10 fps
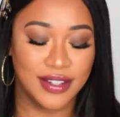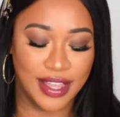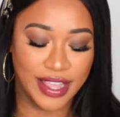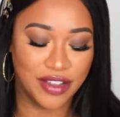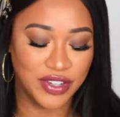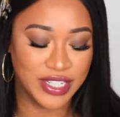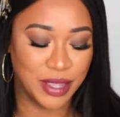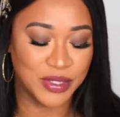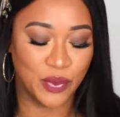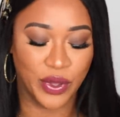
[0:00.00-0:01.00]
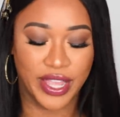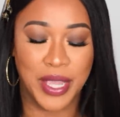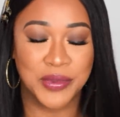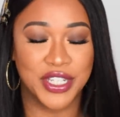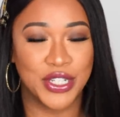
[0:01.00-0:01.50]
Like every time someone
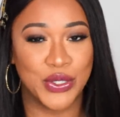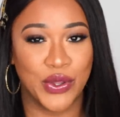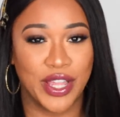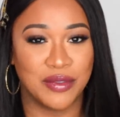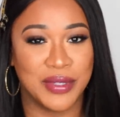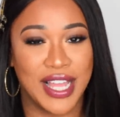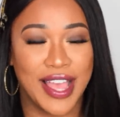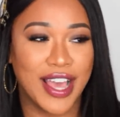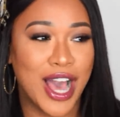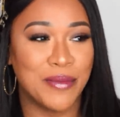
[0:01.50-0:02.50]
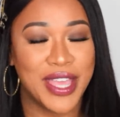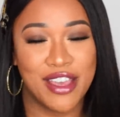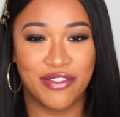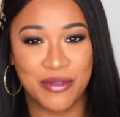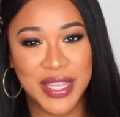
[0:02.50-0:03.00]
came to the door, they'd be like, "I'm
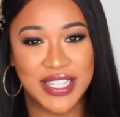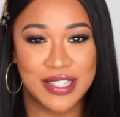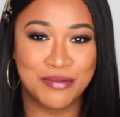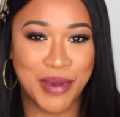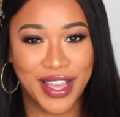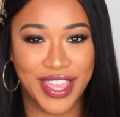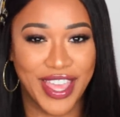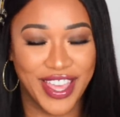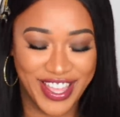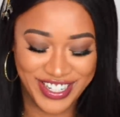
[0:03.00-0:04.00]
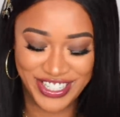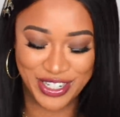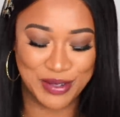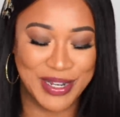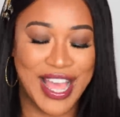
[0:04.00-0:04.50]
here for Mrs. Bucket," and
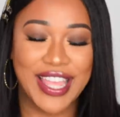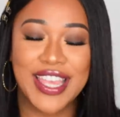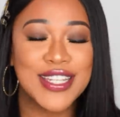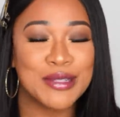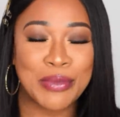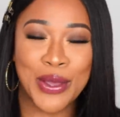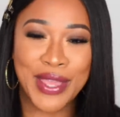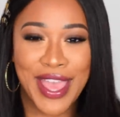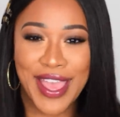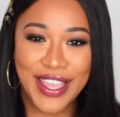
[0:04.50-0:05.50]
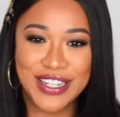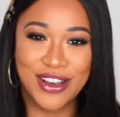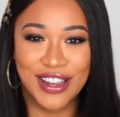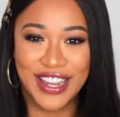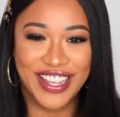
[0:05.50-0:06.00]
she would be like, "It's Bouquet,
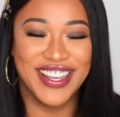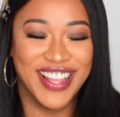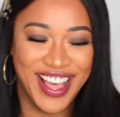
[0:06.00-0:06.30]
darling."